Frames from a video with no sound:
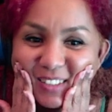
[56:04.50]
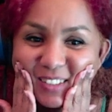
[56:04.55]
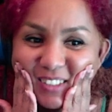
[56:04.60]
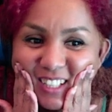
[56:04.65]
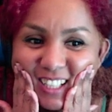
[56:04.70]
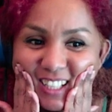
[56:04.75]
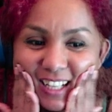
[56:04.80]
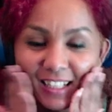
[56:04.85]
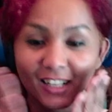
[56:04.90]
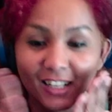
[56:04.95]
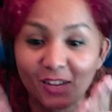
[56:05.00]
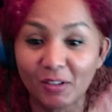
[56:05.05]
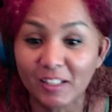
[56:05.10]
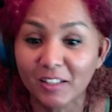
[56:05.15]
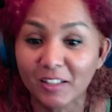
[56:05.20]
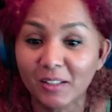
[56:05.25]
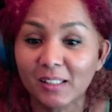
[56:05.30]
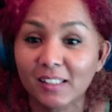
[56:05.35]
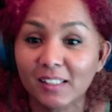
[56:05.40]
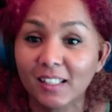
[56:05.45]
it, I love it.
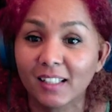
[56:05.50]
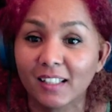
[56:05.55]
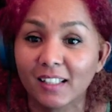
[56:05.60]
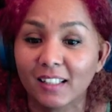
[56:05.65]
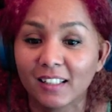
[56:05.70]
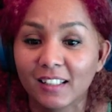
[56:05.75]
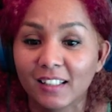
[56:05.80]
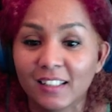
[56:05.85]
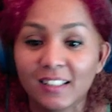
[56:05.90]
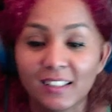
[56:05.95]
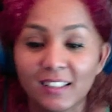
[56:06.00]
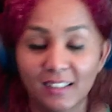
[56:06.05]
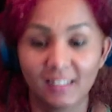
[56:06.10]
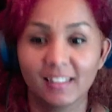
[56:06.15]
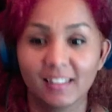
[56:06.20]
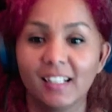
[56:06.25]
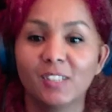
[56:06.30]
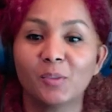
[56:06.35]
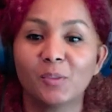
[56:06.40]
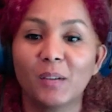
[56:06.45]
You see,
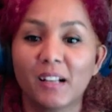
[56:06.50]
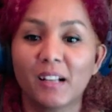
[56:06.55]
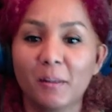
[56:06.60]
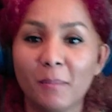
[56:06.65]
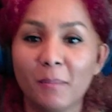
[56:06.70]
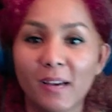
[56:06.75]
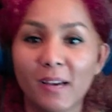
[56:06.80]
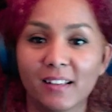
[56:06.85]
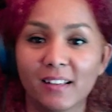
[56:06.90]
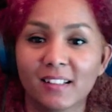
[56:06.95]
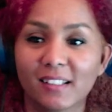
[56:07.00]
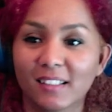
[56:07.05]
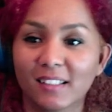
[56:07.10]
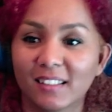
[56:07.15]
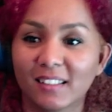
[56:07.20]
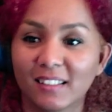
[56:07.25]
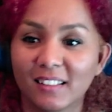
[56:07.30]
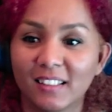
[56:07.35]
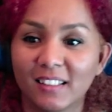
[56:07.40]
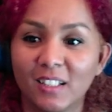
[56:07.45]
that's what I meant.
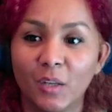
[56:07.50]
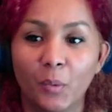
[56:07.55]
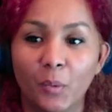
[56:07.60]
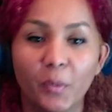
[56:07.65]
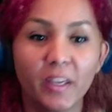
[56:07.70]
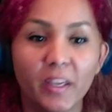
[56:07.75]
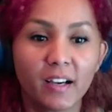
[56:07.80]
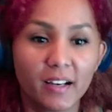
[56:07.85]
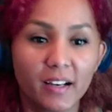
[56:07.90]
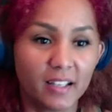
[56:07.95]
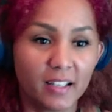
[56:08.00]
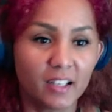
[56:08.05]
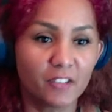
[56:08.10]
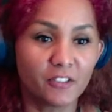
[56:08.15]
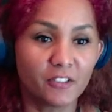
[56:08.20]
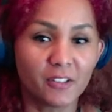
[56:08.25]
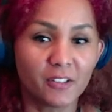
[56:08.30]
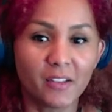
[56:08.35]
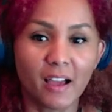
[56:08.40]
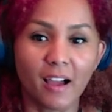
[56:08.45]
We are here
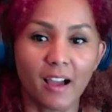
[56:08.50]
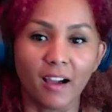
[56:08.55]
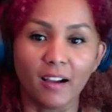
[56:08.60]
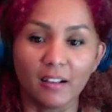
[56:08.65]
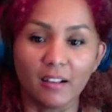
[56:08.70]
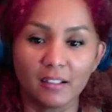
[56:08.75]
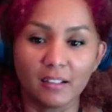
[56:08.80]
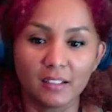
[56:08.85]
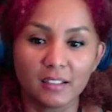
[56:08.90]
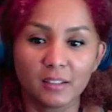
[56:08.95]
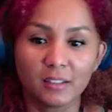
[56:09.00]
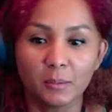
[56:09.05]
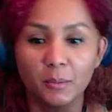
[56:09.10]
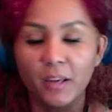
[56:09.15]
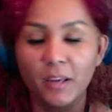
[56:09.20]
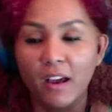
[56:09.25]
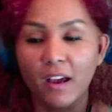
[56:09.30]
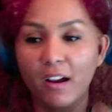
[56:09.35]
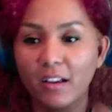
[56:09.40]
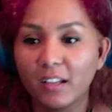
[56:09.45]
for that. We
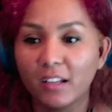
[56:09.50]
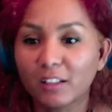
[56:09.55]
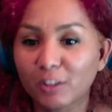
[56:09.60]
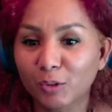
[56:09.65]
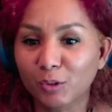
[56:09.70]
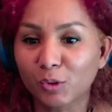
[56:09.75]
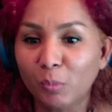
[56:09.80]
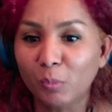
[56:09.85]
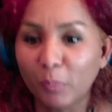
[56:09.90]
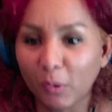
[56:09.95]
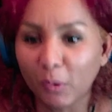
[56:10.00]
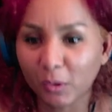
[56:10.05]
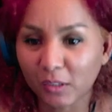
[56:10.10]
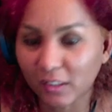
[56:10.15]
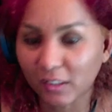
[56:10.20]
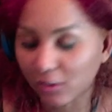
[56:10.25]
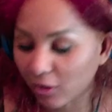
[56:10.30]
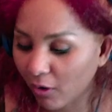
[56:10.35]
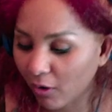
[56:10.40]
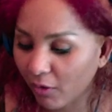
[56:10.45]
are here to support
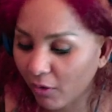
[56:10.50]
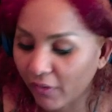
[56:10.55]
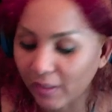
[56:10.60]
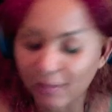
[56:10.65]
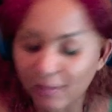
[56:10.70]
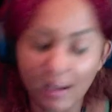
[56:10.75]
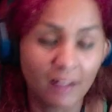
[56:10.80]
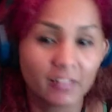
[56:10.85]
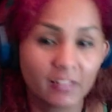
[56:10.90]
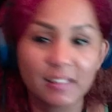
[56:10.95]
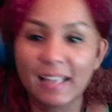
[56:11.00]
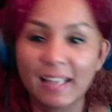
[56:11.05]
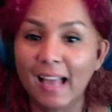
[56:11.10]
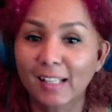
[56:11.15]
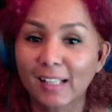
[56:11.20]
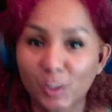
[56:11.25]
each other, and that's